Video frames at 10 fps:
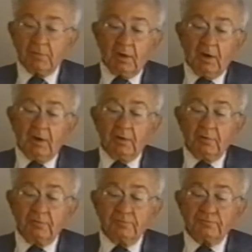are
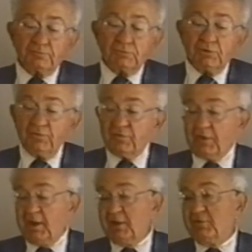two
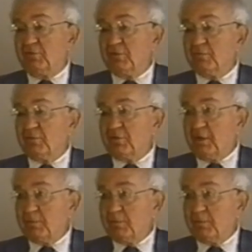sides of the same